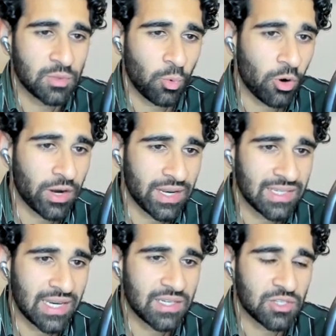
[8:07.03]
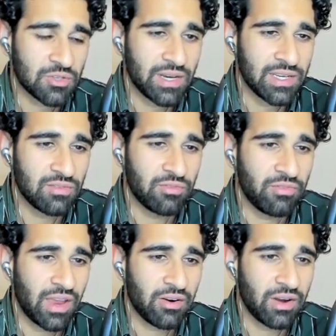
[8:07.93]
work in dentistry is
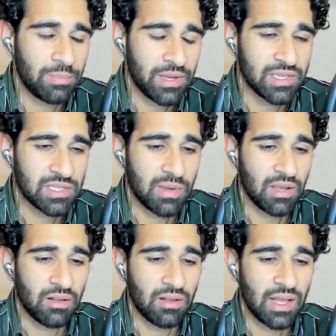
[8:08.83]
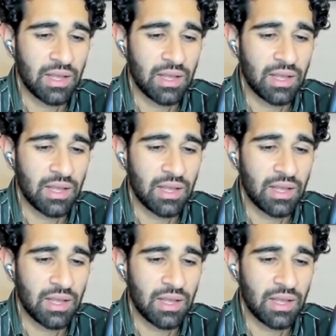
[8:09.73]
very piecemeal.